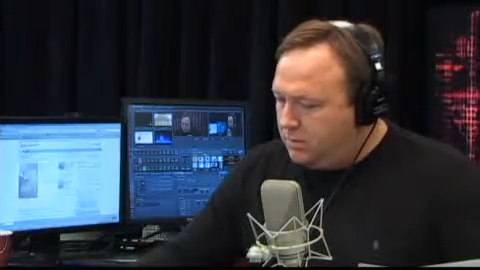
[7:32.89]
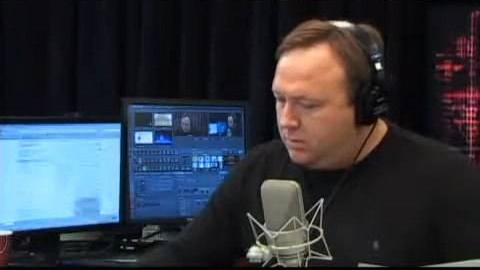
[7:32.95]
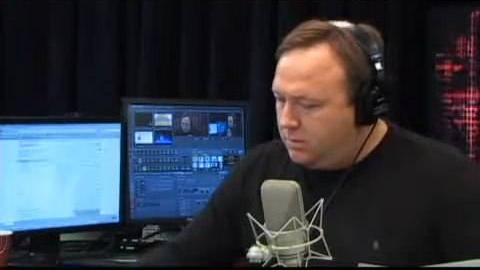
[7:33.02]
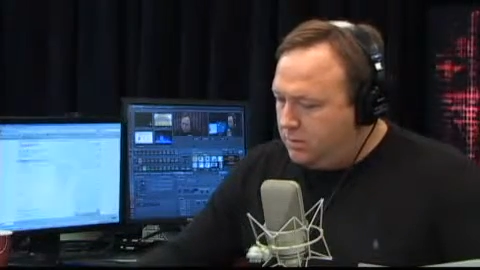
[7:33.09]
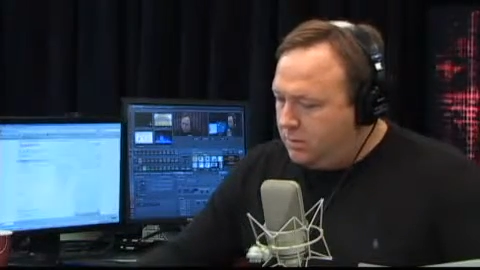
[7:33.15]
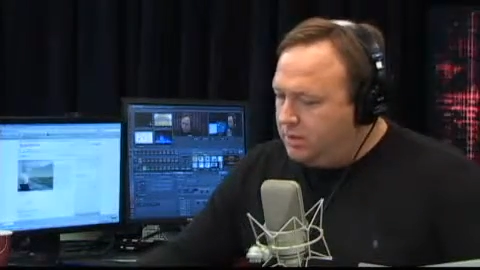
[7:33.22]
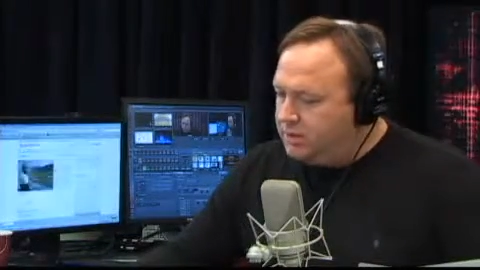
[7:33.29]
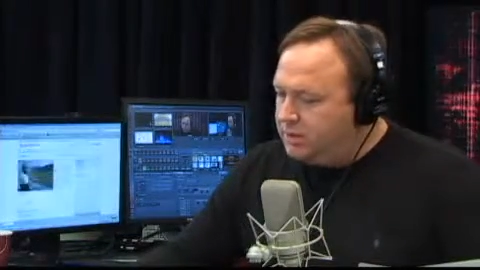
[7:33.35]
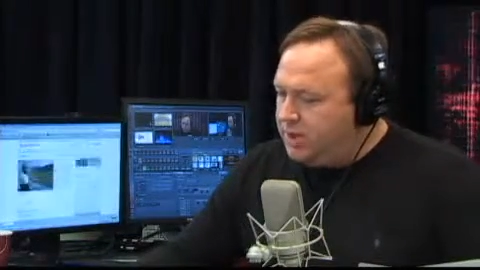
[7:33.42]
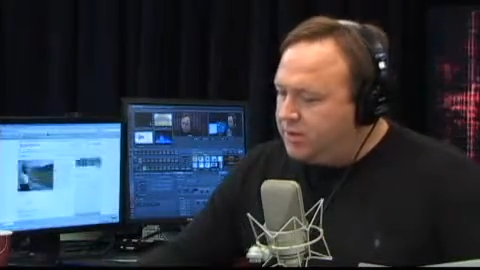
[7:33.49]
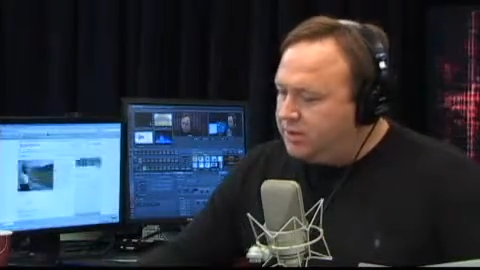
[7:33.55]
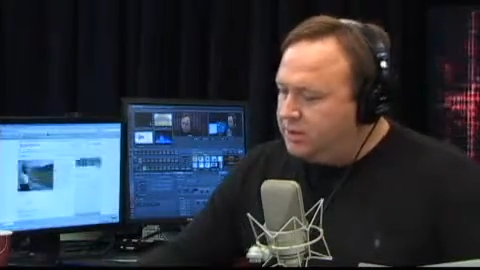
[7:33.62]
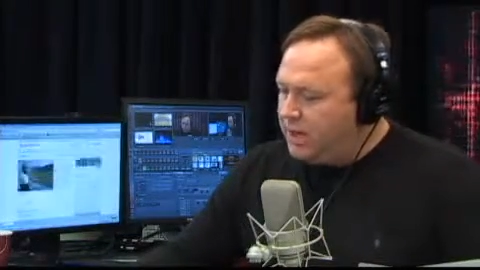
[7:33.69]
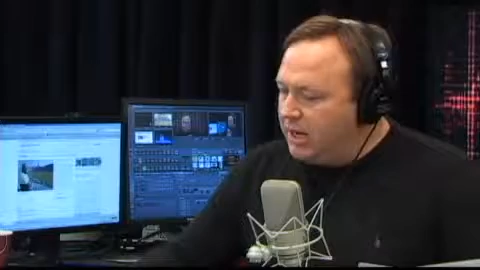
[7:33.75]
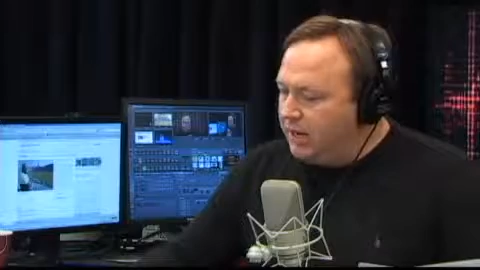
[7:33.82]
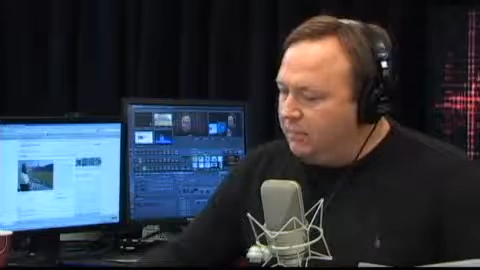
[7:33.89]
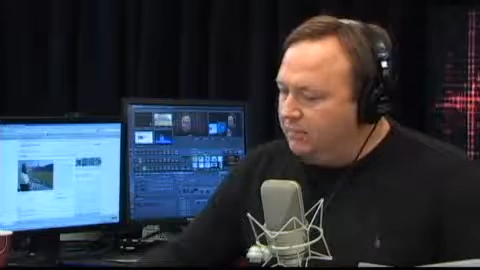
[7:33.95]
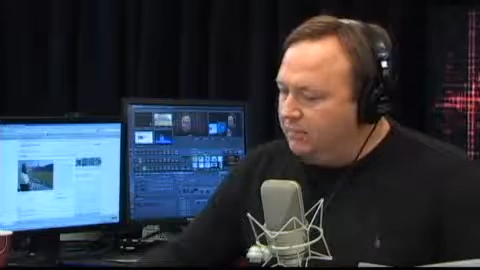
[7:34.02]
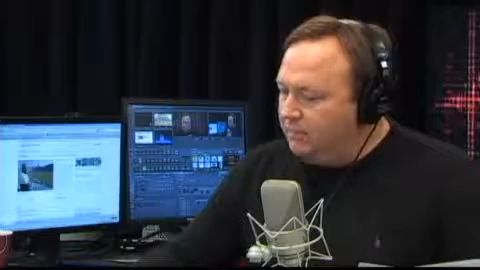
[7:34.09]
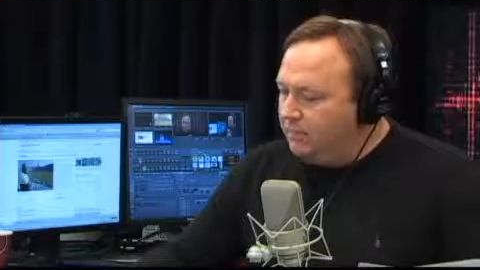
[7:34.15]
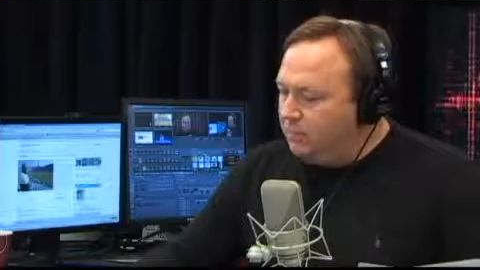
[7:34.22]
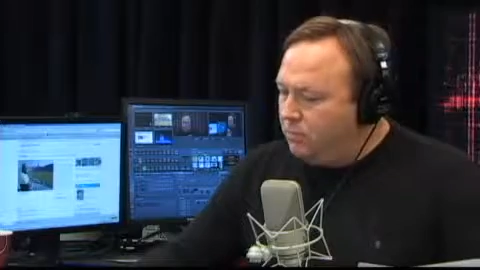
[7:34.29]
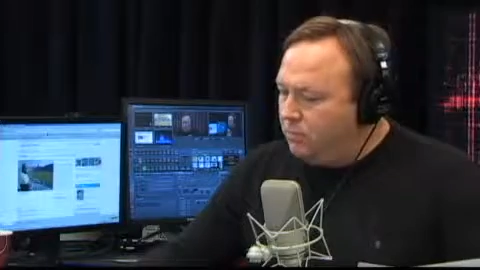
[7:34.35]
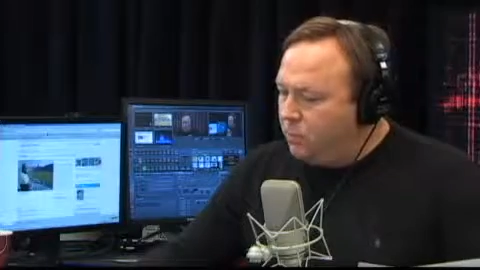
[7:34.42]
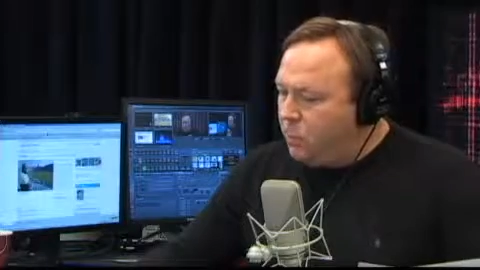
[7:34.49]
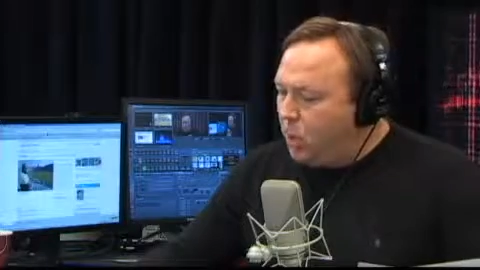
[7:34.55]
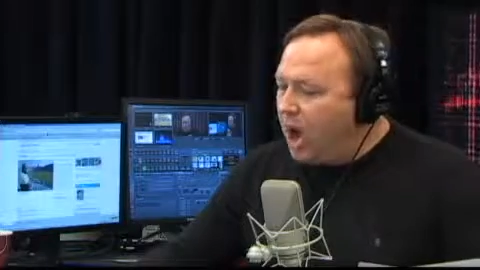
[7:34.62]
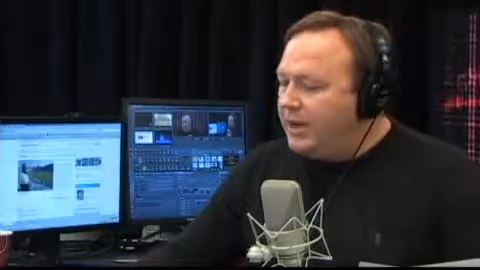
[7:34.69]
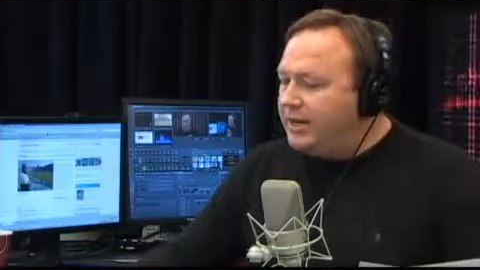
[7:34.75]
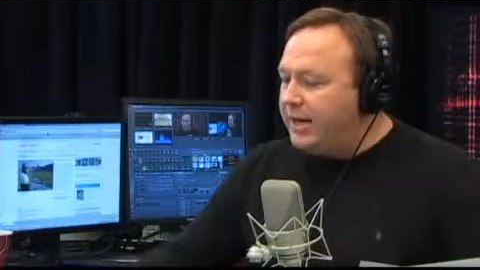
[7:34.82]
It says,
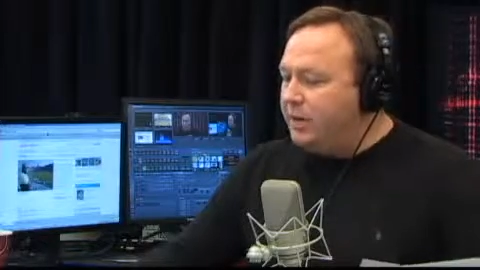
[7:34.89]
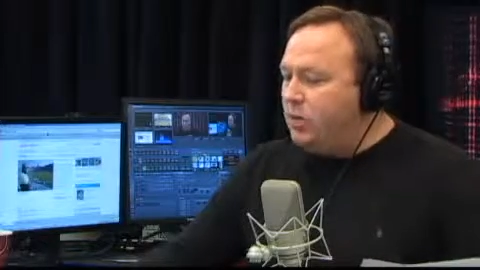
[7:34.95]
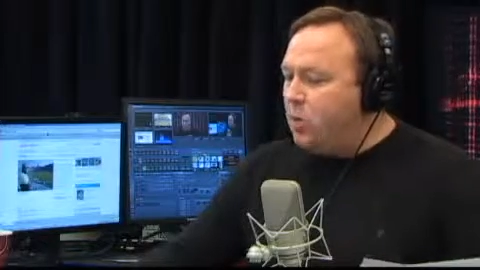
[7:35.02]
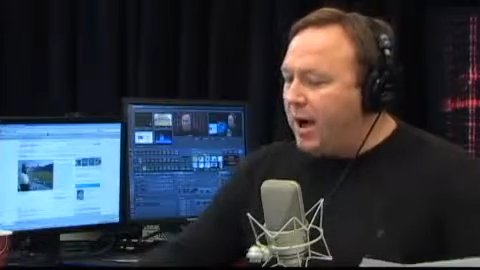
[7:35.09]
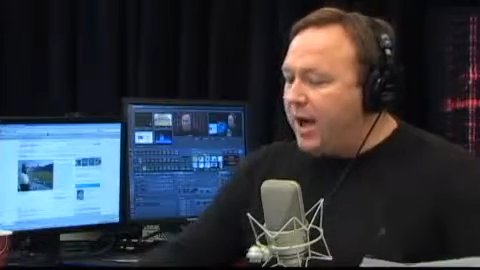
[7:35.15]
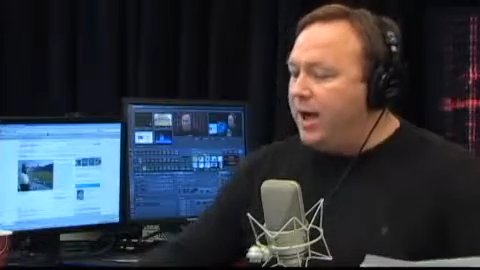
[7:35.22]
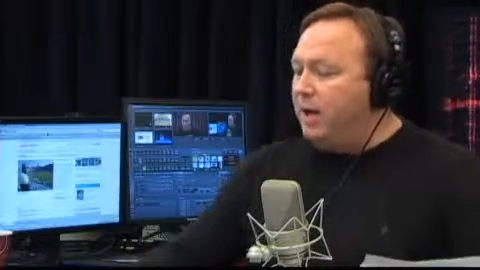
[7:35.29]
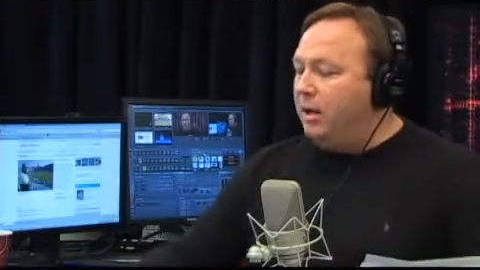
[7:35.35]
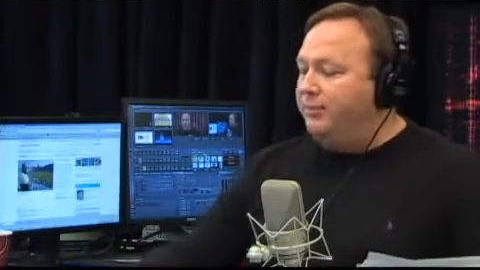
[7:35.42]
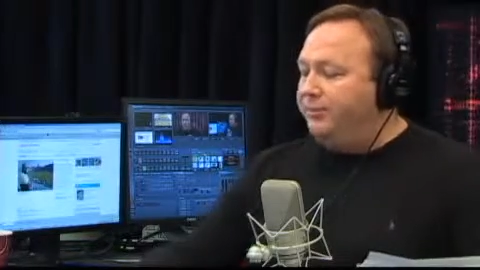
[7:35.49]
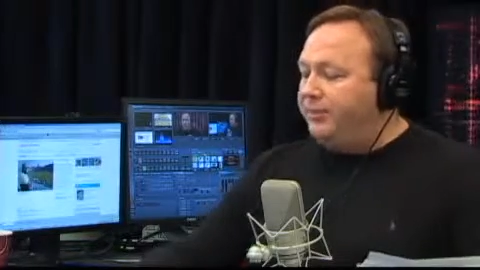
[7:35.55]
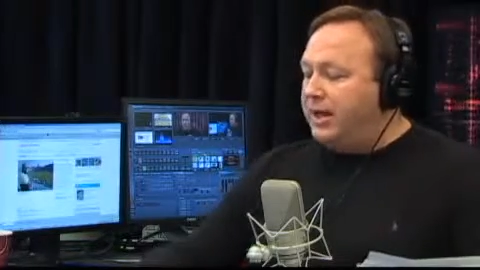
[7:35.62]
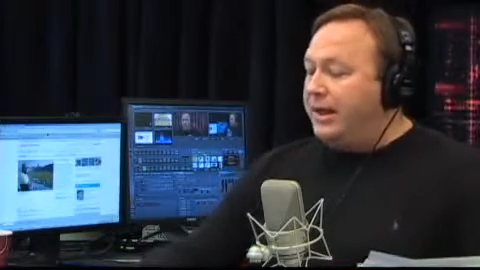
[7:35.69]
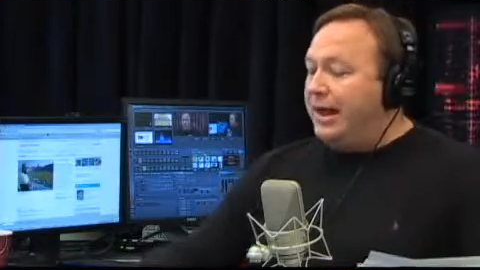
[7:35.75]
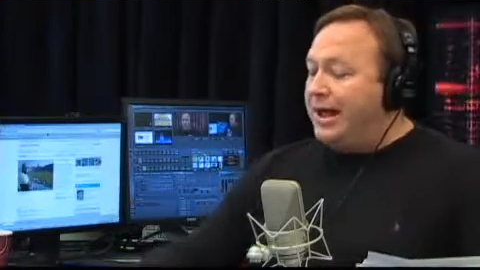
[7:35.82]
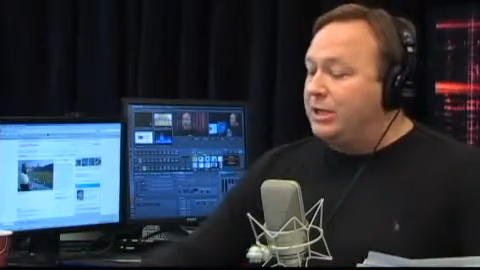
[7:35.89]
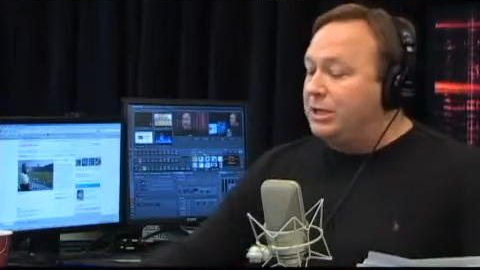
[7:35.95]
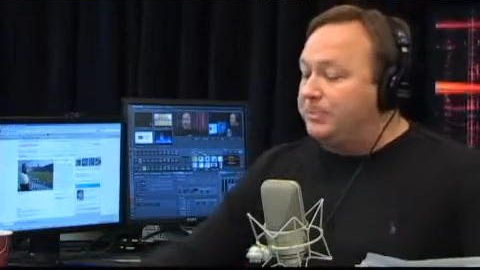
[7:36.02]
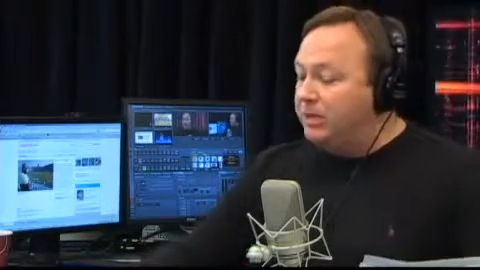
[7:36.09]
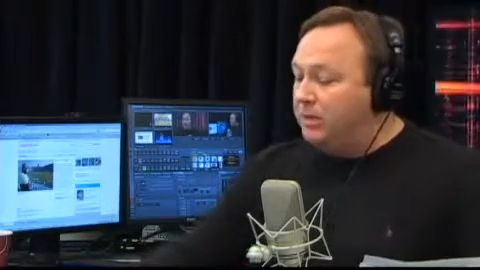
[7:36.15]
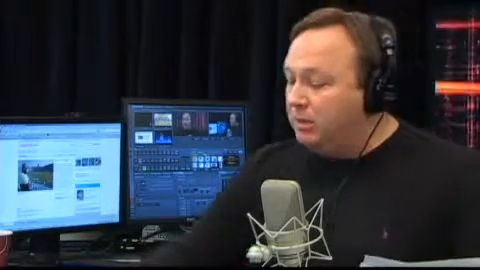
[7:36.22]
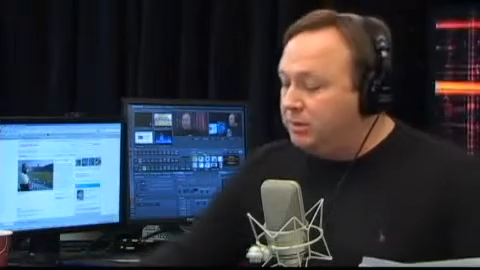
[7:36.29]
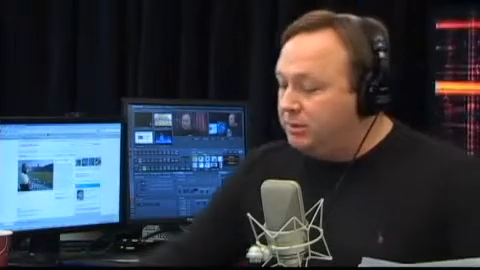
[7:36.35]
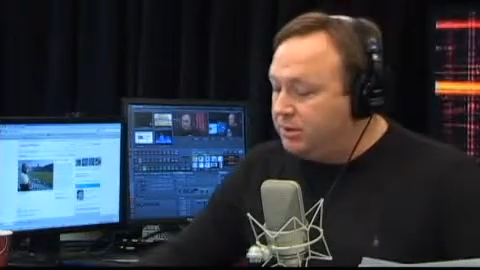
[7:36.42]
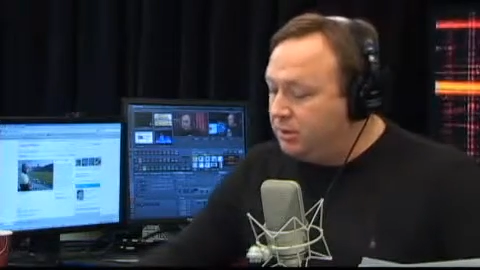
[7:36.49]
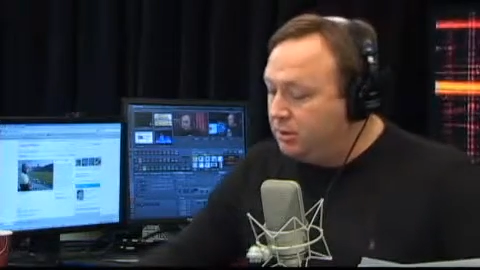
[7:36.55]
walking well flood hospitals